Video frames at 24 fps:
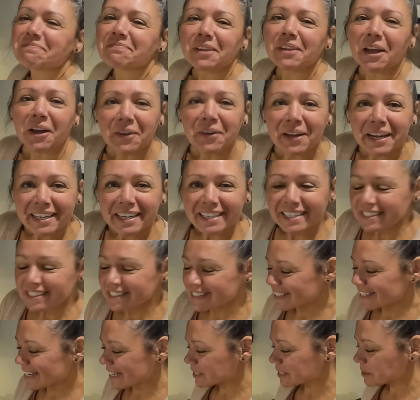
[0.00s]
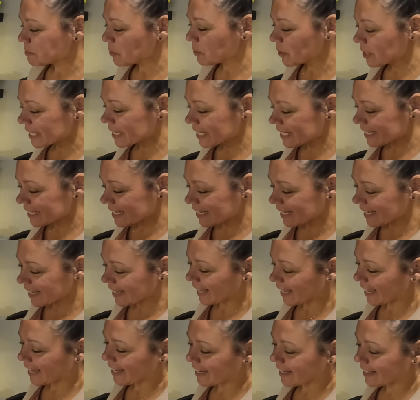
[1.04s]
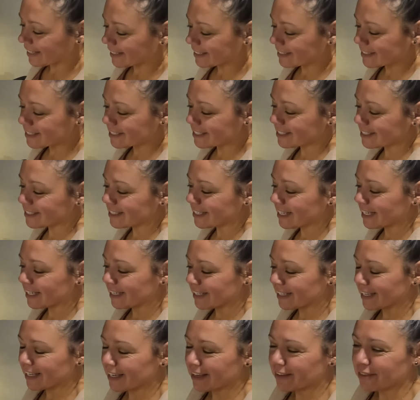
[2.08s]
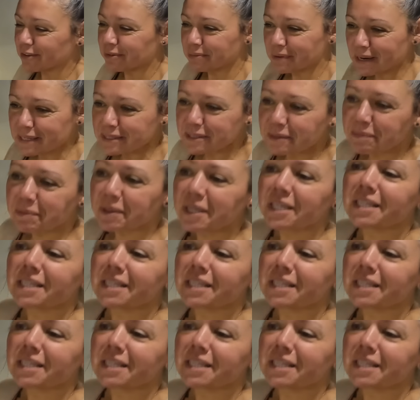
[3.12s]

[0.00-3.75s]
All right, it's the next morning, and the recipe